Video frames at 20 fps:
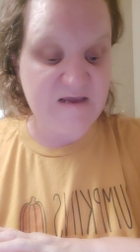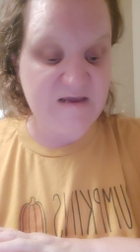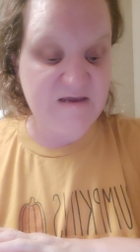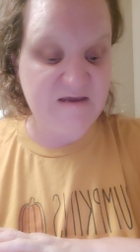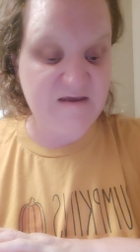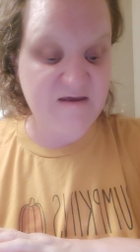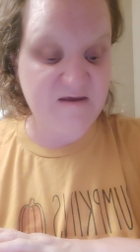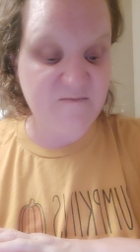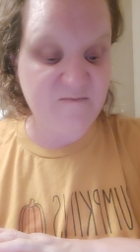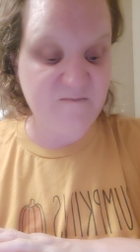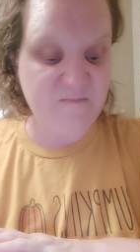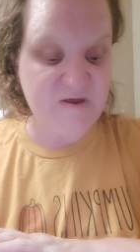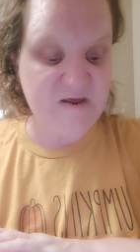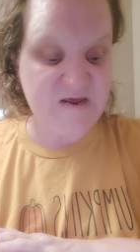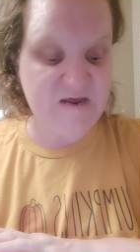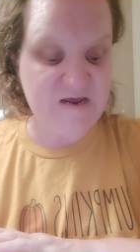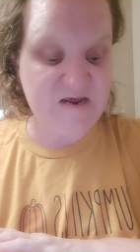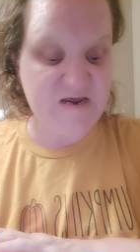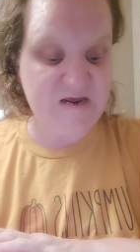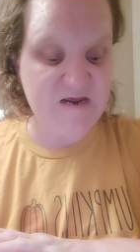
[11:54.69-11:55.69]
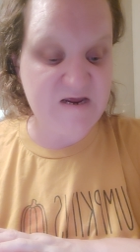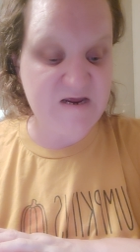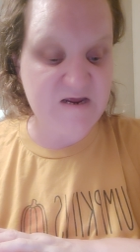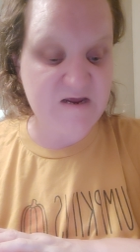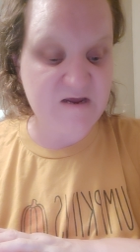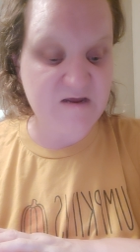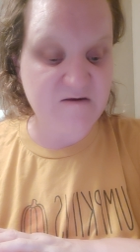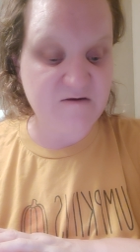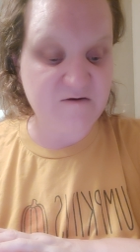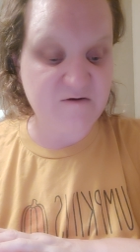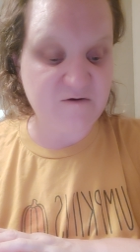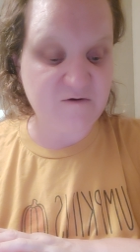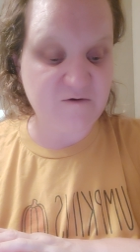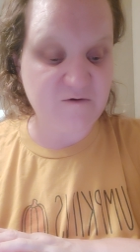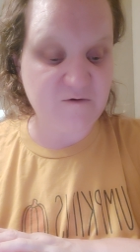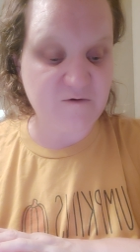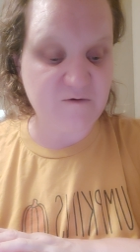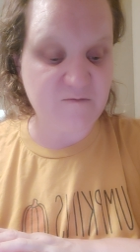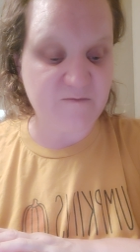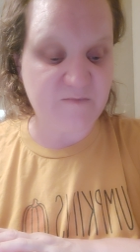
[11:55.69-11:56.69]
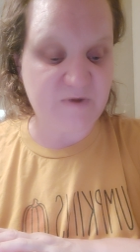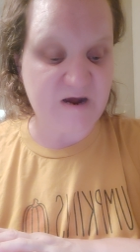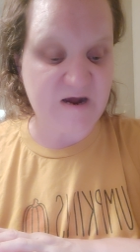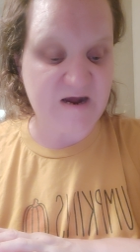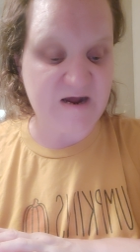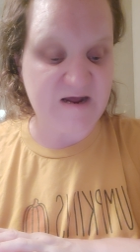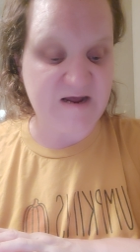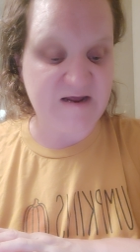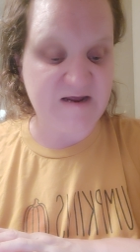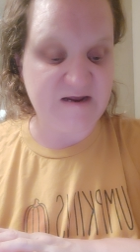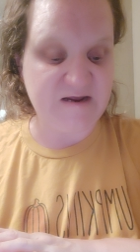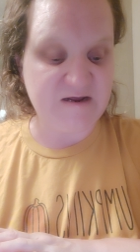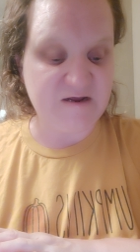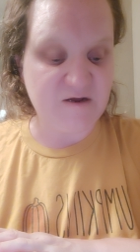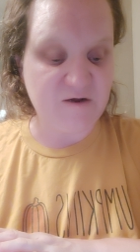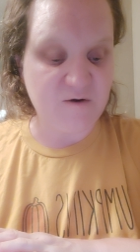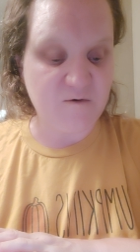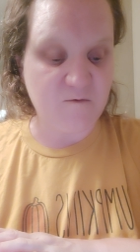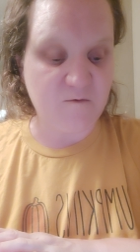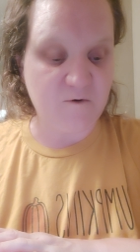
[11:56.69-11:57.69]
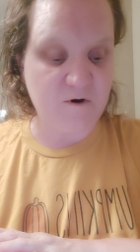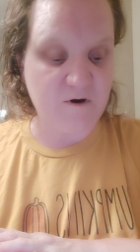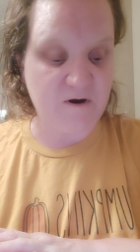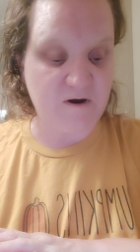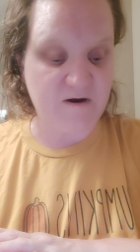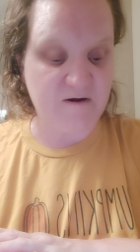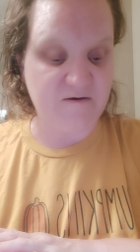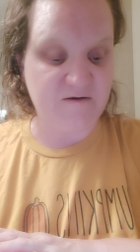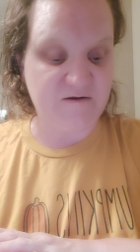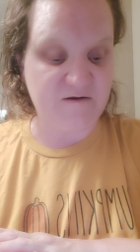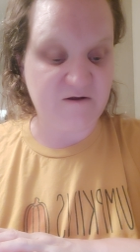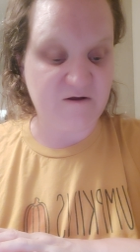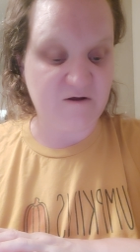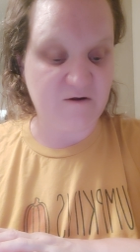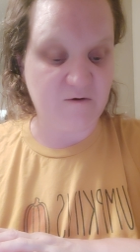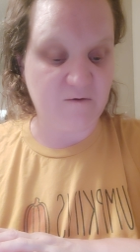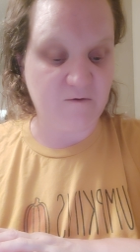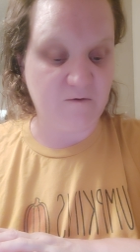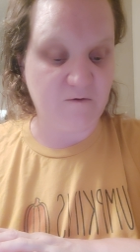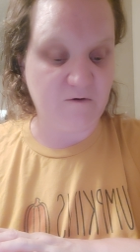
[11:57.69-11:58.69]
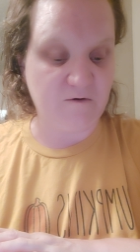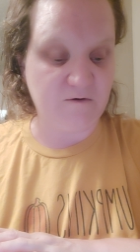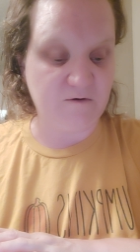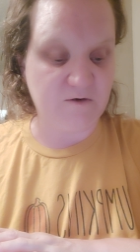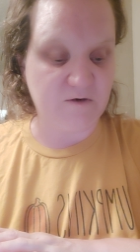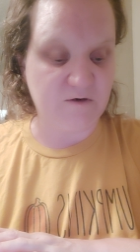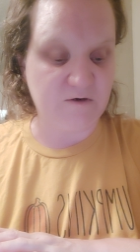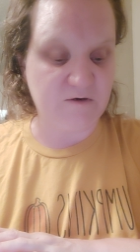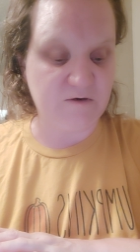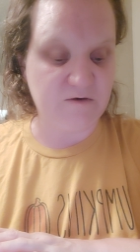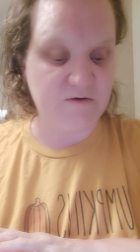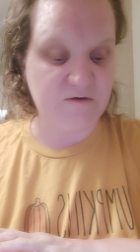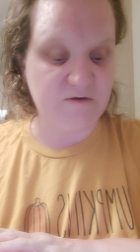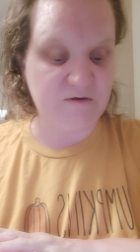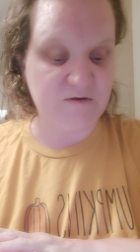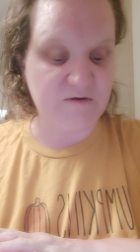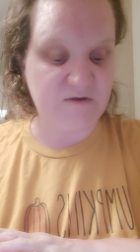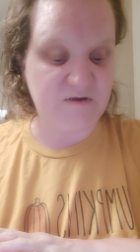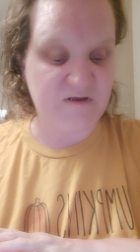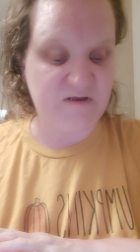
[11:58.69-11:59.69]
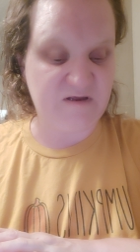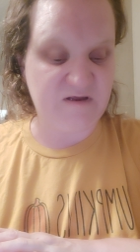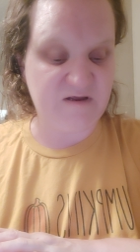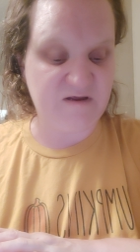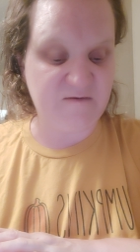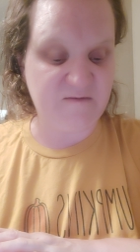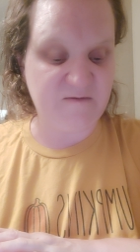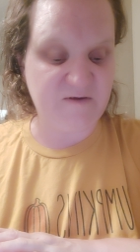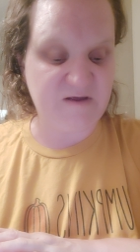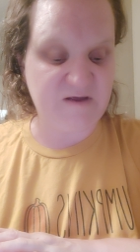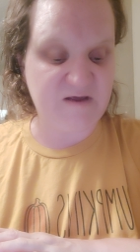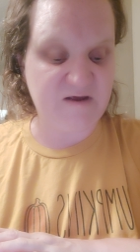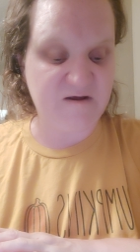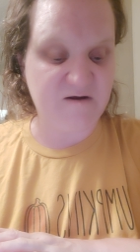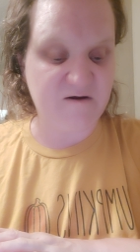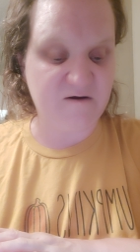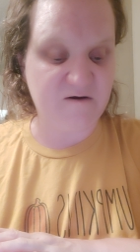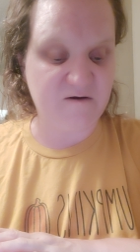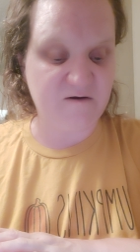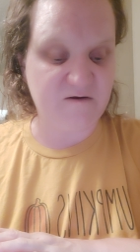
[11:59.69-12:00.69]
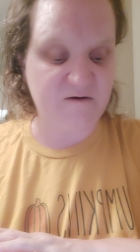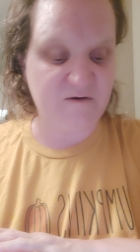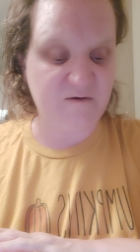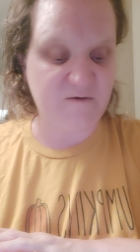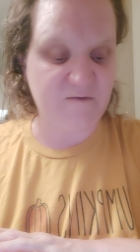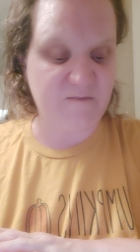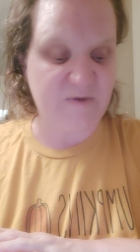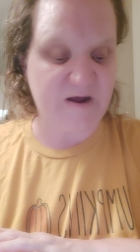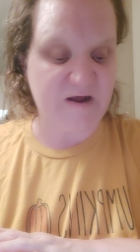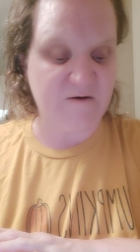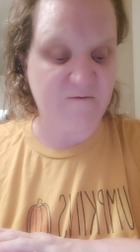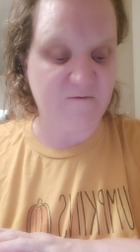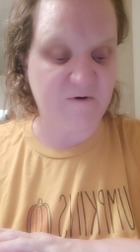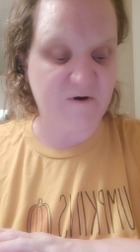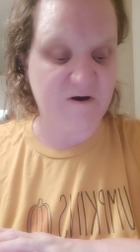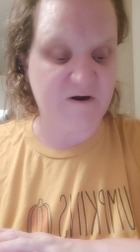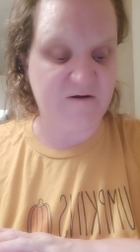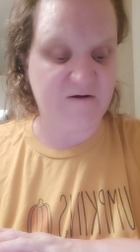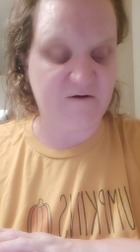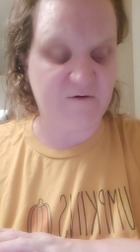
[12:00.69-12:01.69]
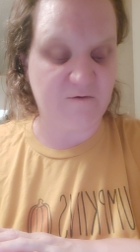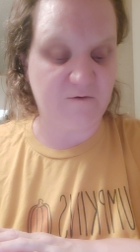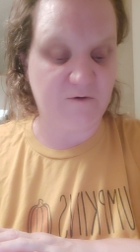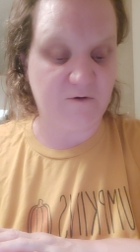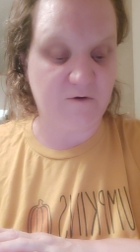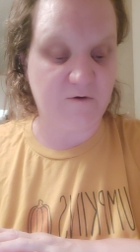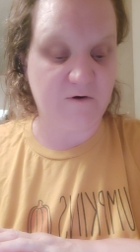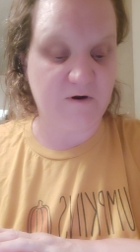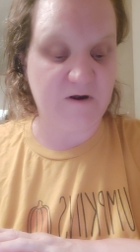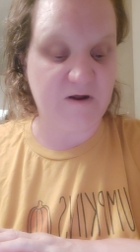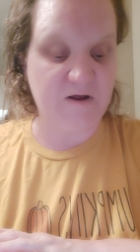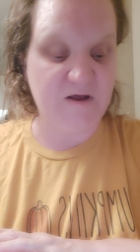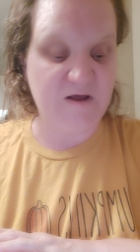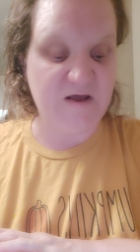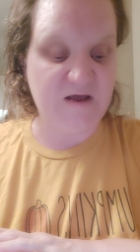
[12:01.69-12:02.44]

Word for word: Give me to my words, O give ear to my words, O Lord.